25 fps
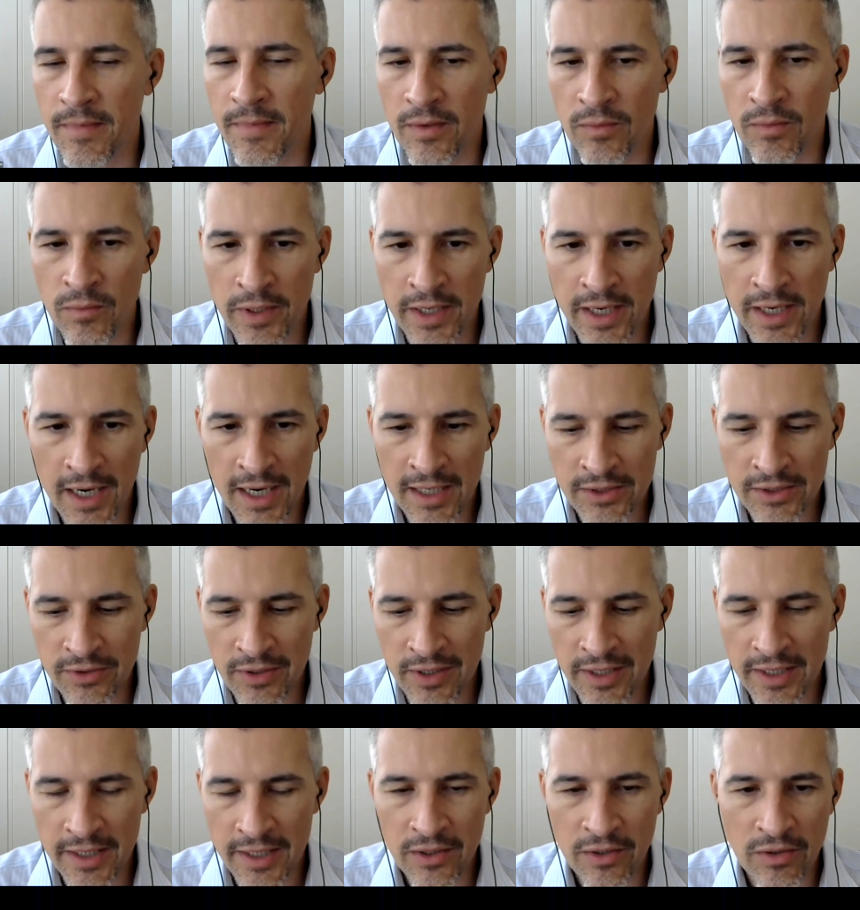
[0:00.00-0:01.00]
We're
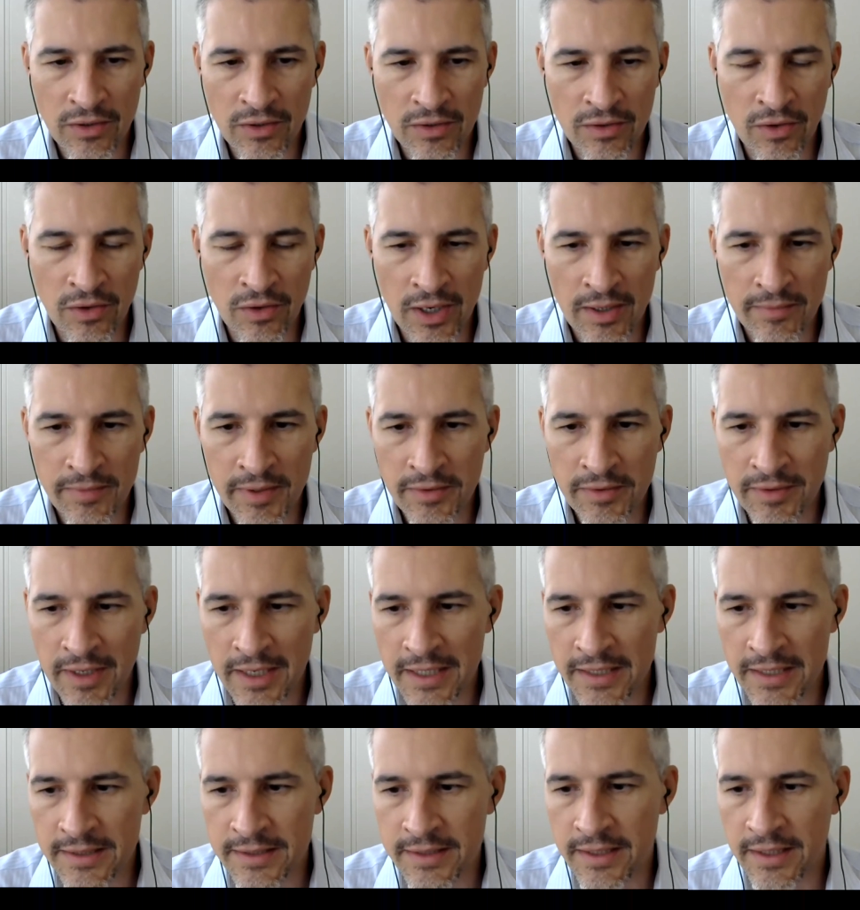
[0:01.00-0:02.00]
actually going to be
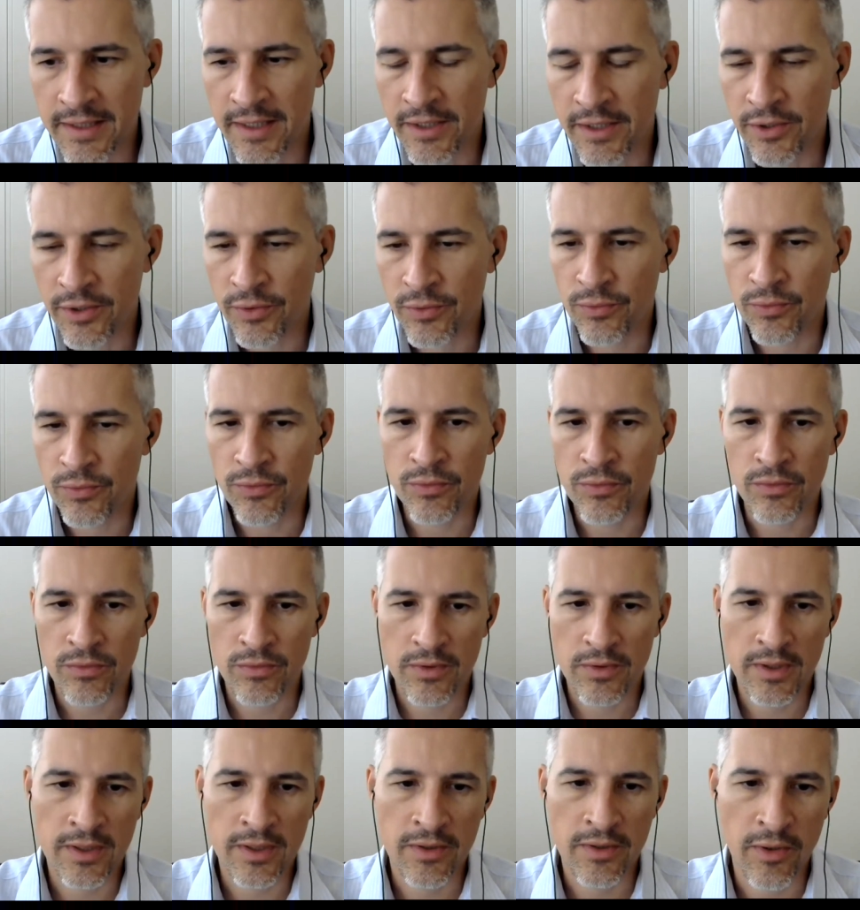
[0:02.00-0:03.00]
releasing a new
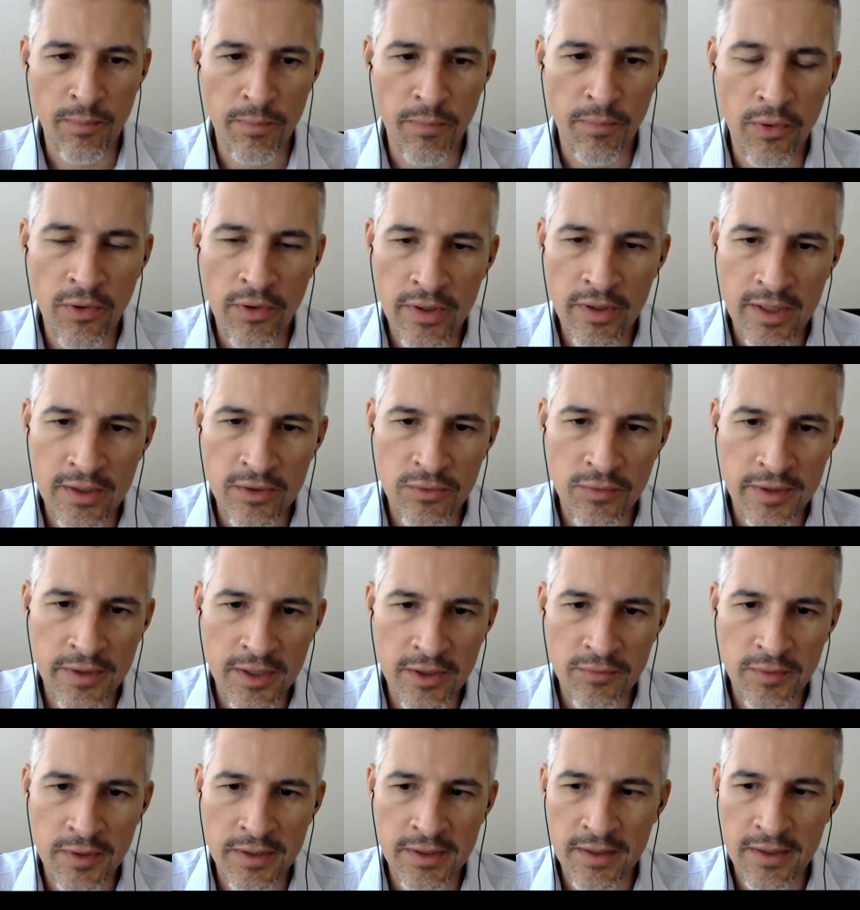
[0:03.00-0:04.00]
report, the
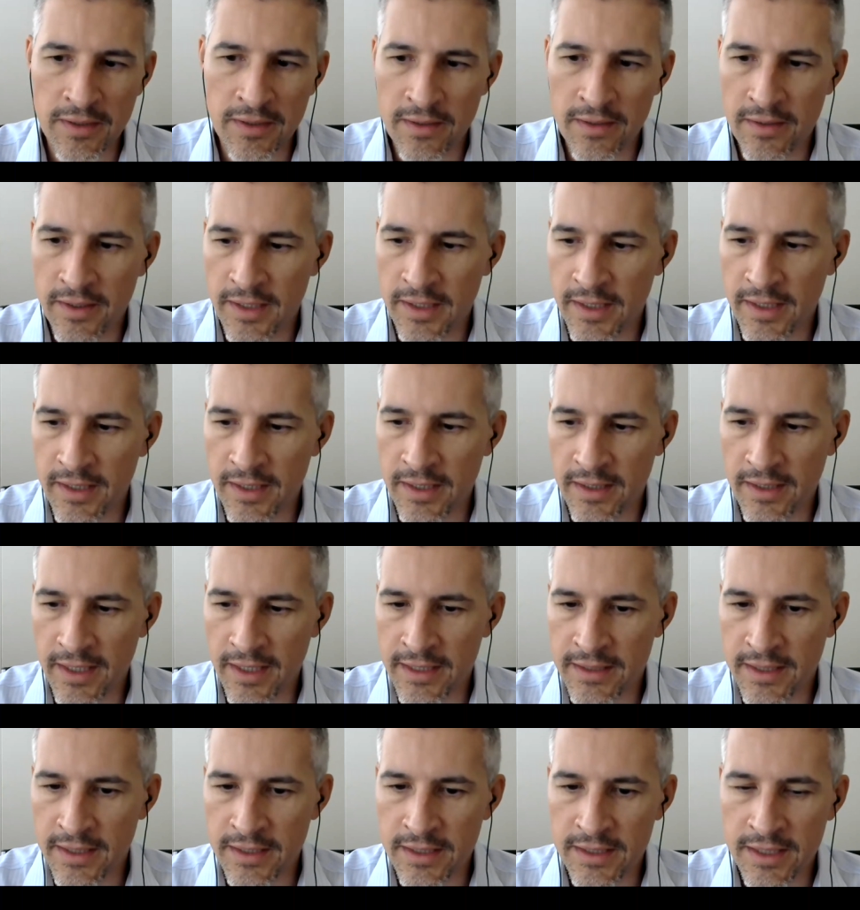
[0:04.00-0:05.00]
2023
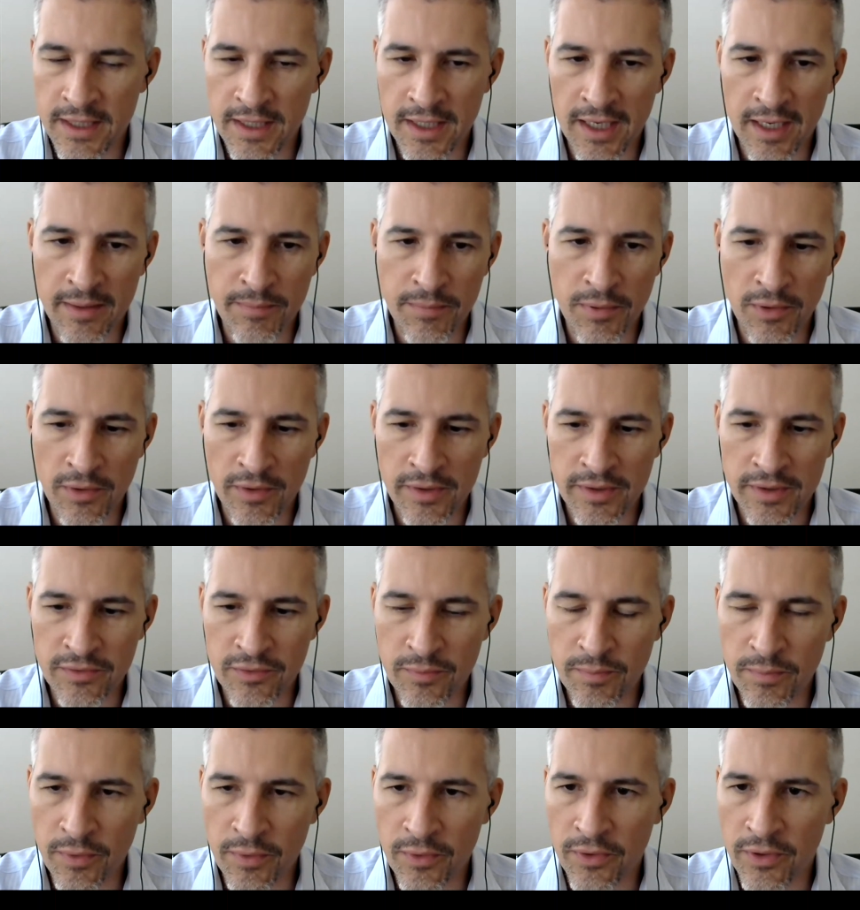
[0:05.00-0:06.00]
SDG 9 Progress
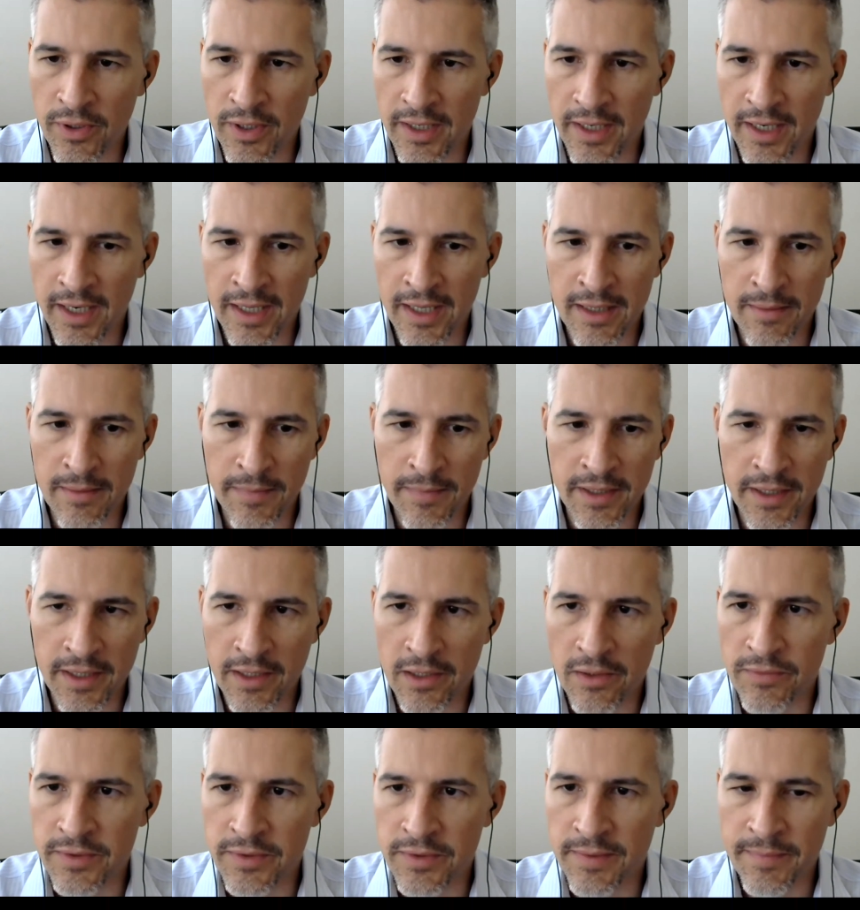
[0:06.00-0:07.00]
Report, at the
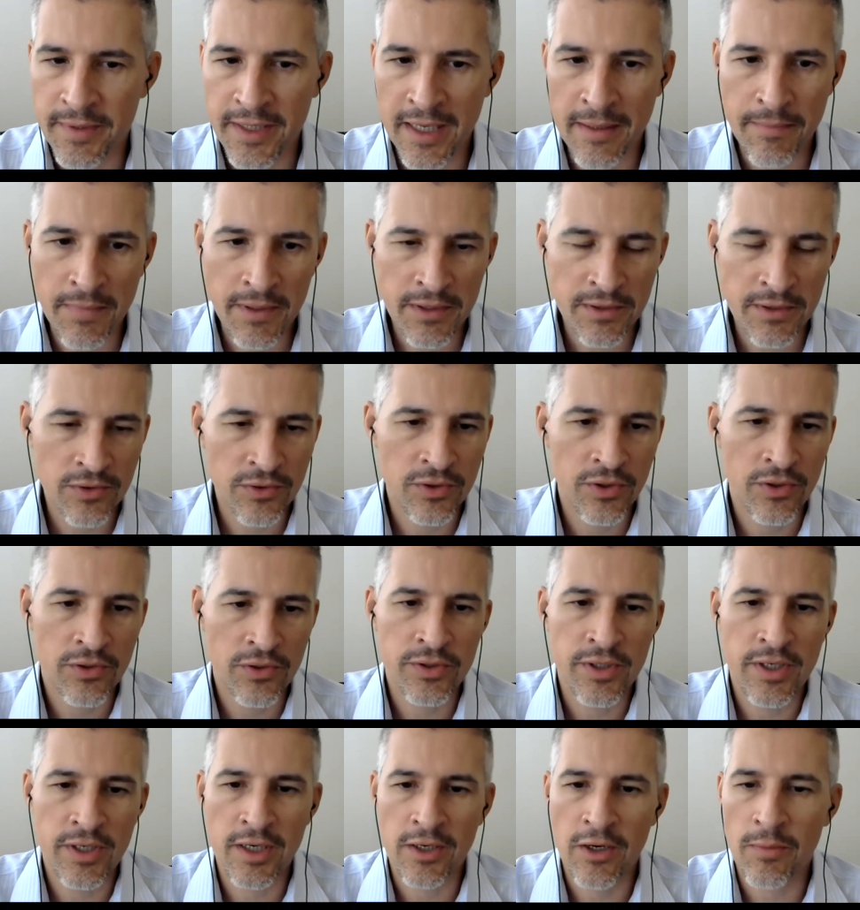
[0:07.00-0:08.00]
beginning of September, so
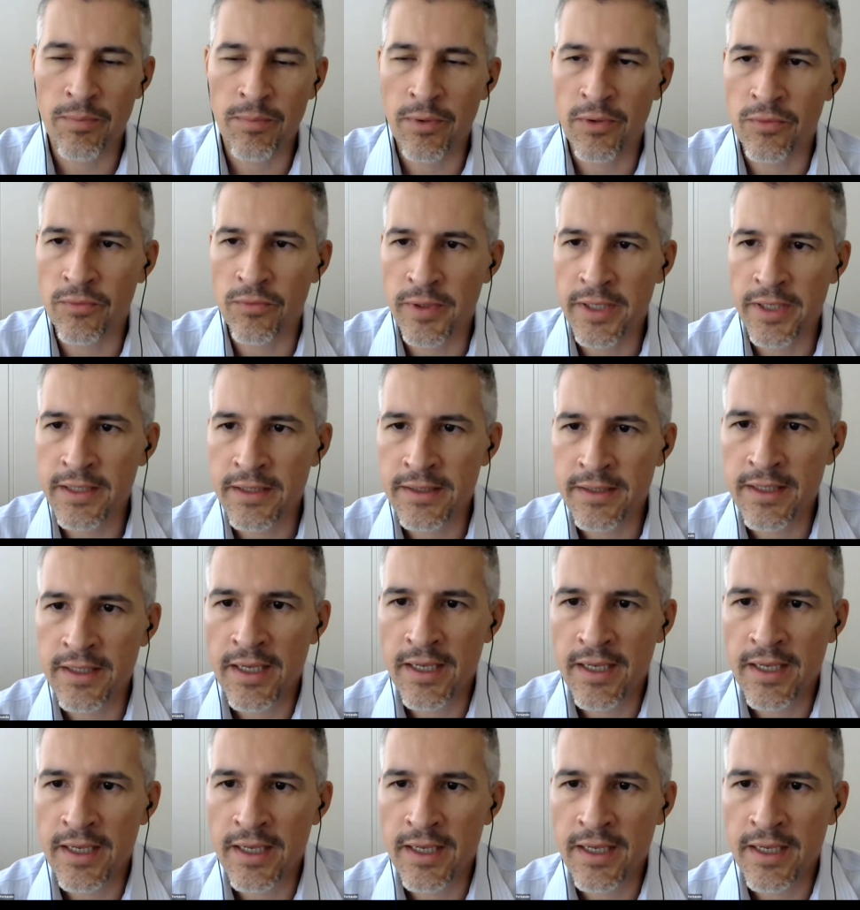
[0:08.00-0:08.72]
just in a couple of weeks.